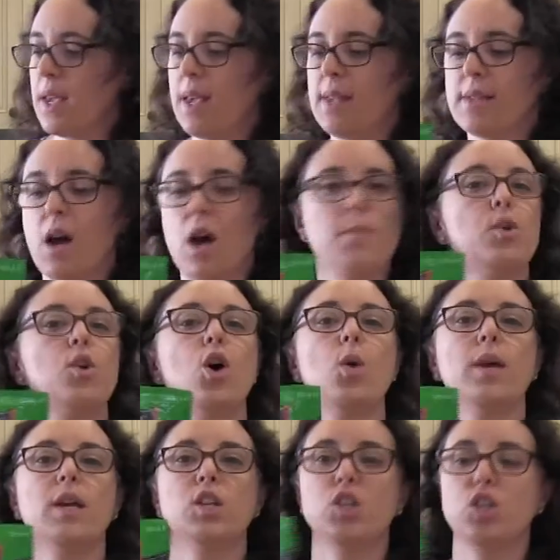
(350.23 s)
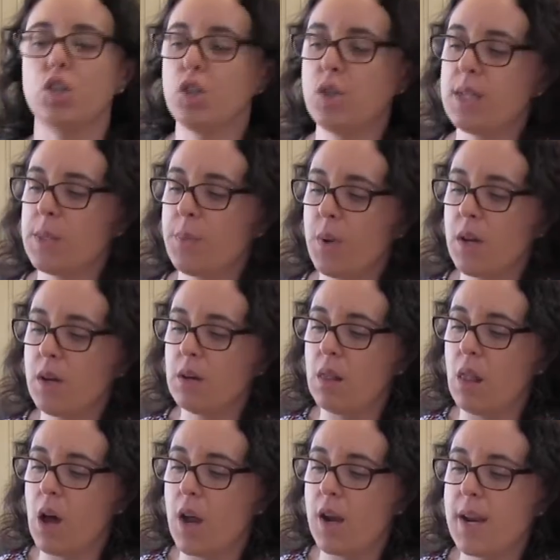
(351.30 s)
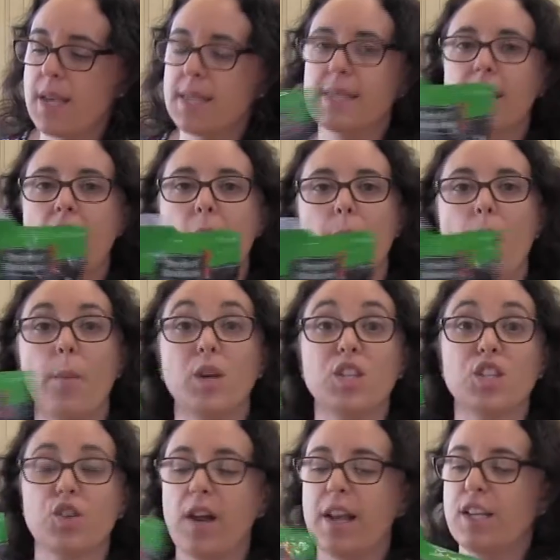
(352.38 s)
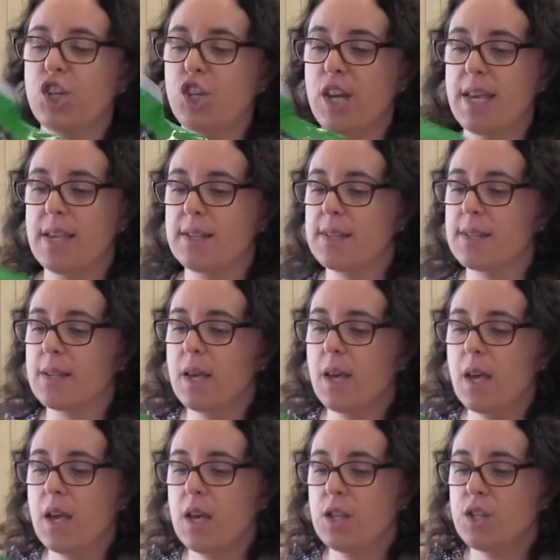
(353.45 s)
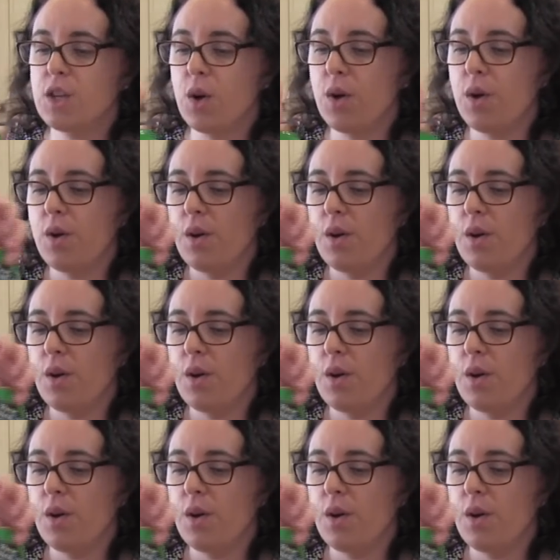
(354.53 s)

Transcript: is I'm going to sprinkle on some mozzarella cheese. So